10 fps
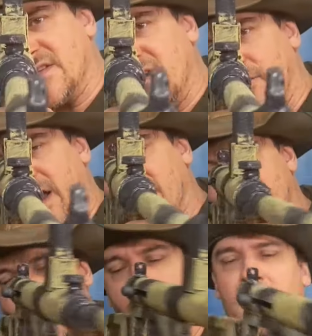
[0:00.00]
see around the
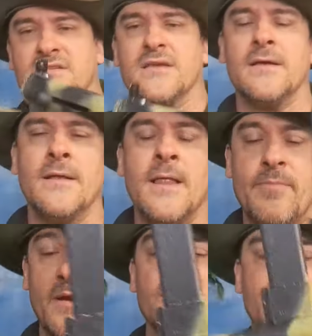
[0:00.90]
stocks.
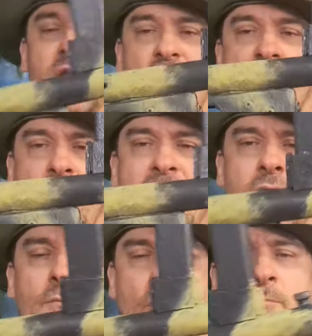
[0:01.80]
But what a
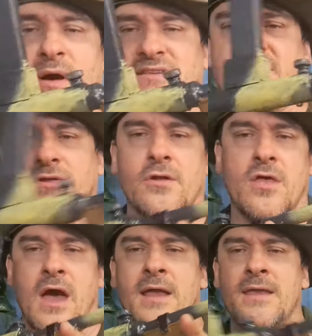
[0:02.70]
great robust little
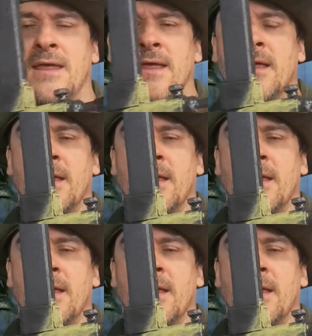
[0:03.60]
gun.